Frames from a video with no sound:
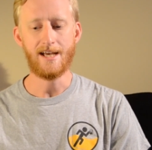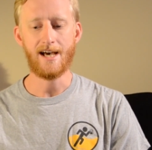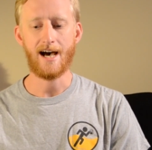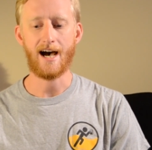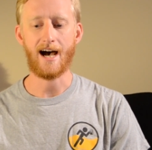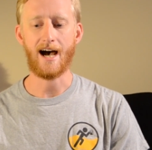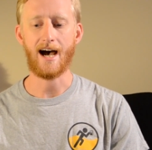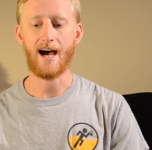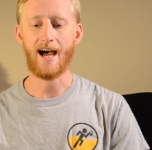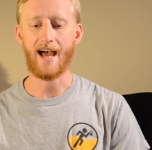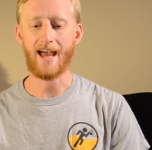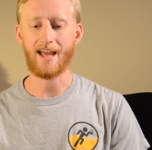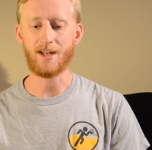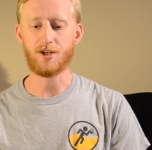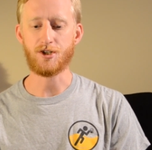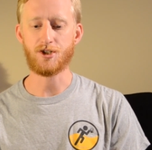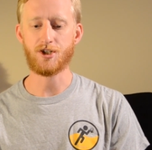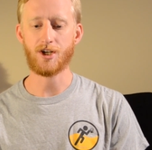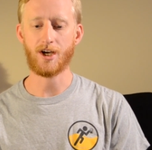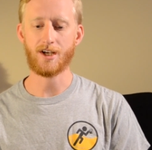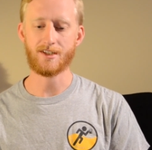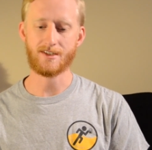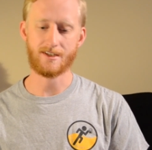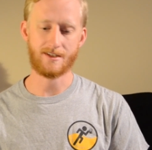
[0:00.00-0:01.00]
Uh, and
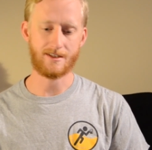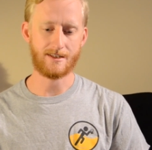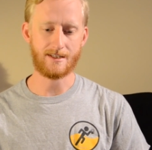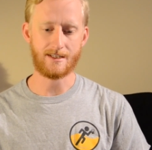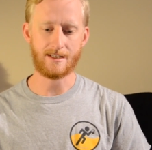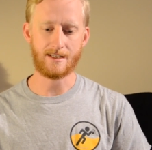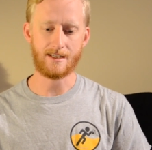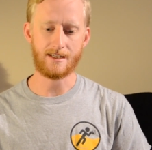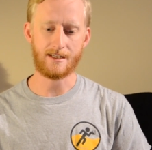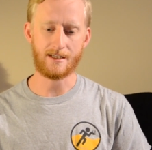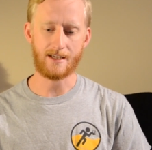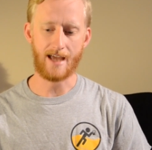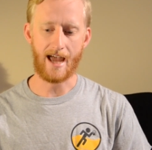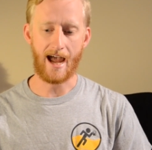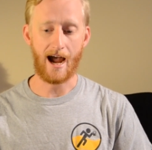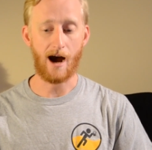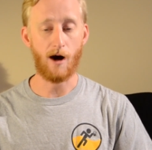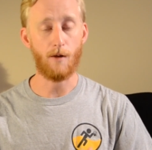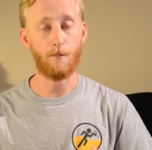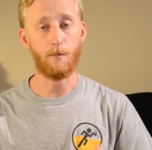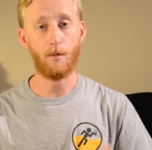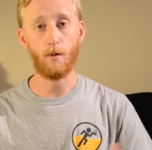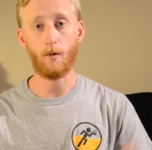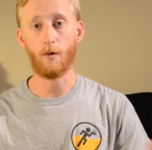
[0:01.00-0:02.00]
just the
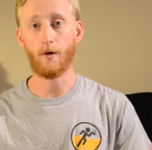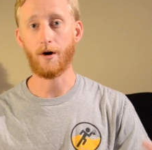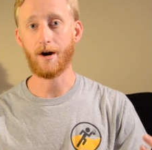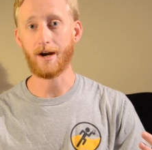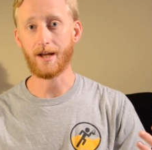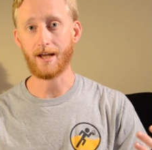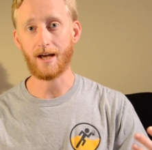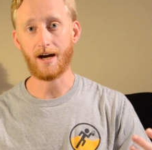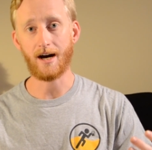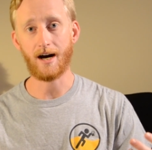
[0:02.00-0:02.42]
outpouring